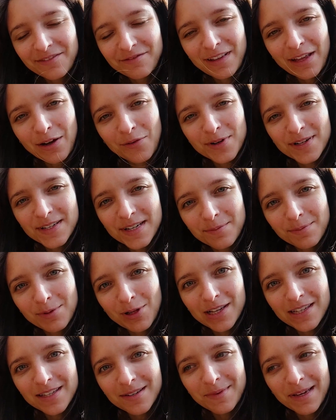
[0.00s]
Flowers are
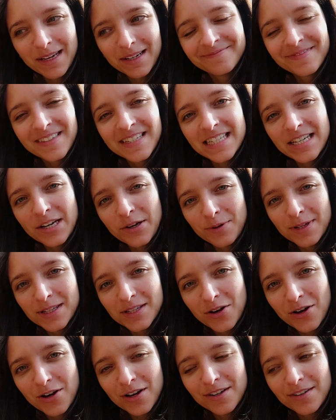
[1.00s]
blossoming, snow is
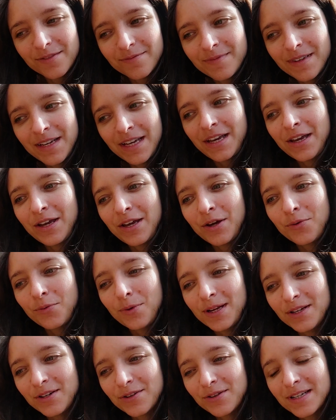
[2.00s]
gone,
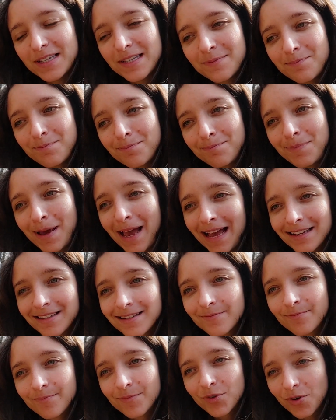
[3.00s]
winter is past,
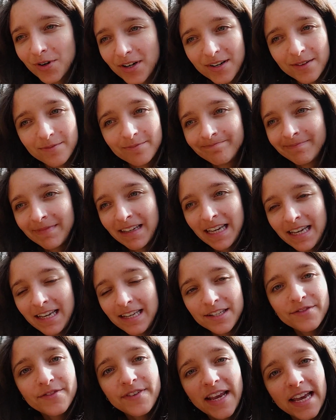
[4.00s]
sort of.
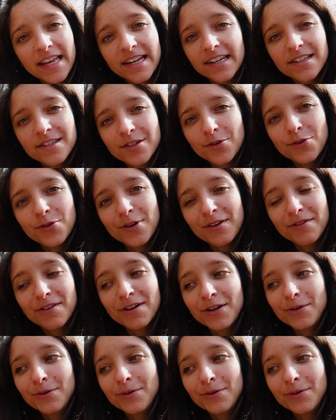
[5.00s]
It's Vienna, so you never know.